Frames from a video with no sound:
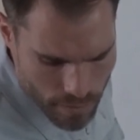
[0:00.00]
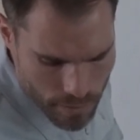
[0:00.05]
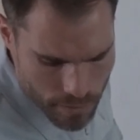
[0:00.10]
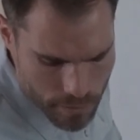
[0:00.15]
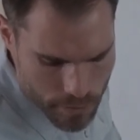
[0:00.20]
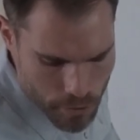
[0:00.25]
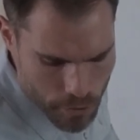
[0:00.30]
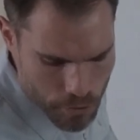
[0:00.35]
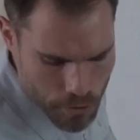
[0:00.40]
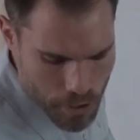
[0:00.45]

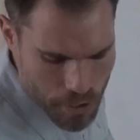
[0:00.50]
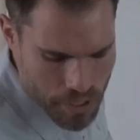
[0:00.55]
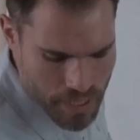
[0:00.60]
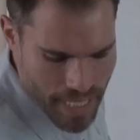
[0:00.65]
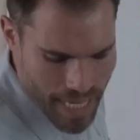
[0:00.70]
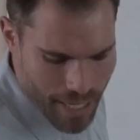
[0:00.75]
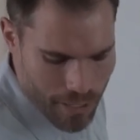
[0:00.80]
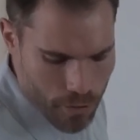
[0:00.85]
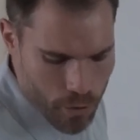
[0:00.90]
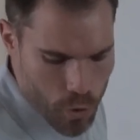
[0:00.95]

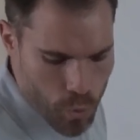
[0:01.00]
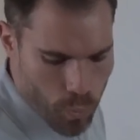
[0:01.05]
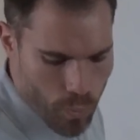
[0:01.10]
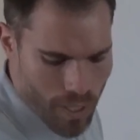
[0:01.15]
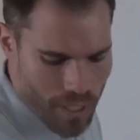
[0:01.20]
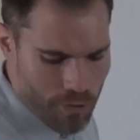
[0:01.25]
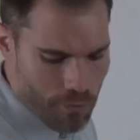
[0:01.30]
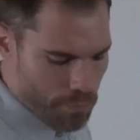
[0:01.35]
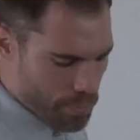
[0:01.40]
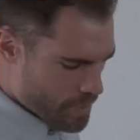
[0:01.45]

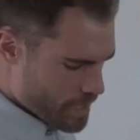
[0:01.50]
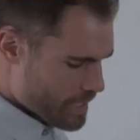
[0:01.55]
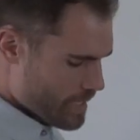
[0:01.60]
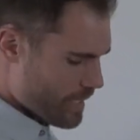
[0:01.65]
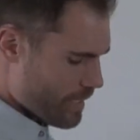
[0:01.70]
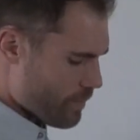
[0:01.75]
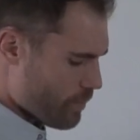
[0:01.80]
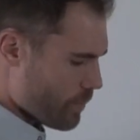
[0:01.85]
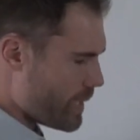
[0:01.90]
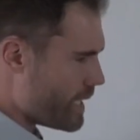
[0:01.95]

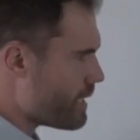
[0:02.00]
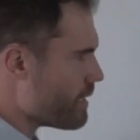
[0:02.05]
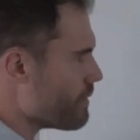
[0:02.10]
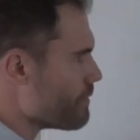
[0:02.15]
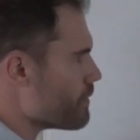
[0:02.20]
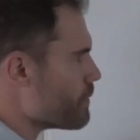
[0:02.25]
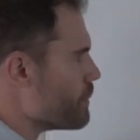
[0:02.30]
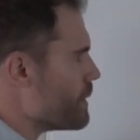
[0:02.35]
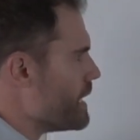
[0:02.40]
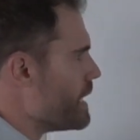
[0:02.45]
12% week
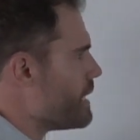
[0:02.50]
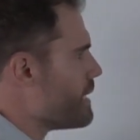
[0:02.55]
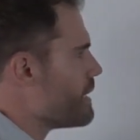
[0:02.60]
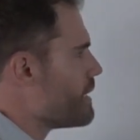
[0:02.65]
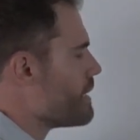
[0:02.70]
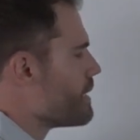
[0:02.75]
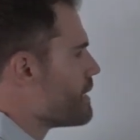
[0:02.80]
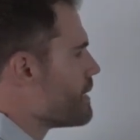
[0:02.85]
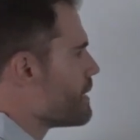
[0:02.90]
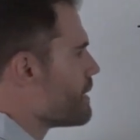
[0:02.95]
over week,
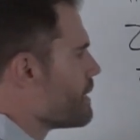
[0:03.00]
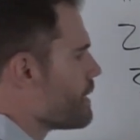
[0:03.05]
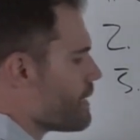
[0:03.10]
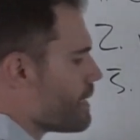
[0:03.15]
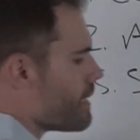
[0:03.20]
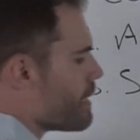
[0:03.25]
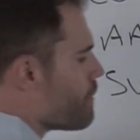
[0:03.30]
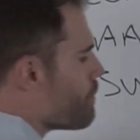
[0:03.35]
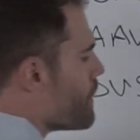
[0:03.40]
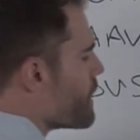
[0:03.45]

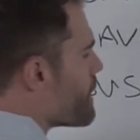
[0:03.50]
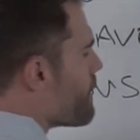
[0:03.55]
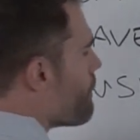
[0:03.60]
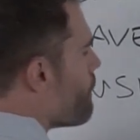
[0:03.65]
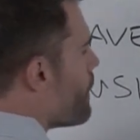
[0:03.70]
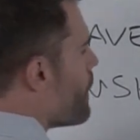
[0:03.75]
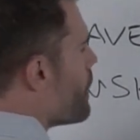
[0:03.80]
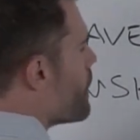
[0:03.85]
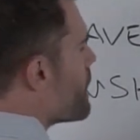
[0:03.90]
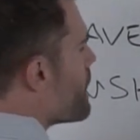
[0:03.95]
but the
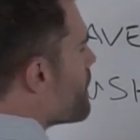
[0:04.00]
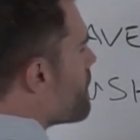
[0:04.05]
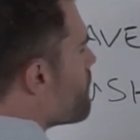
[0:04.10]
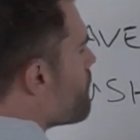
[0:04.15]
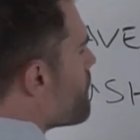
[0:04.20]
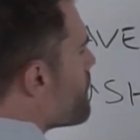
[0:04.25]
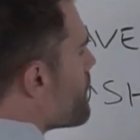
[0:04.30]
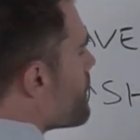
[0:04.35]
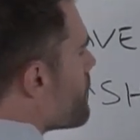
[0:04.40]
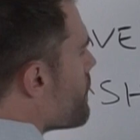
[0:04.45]

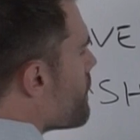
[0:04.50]
volume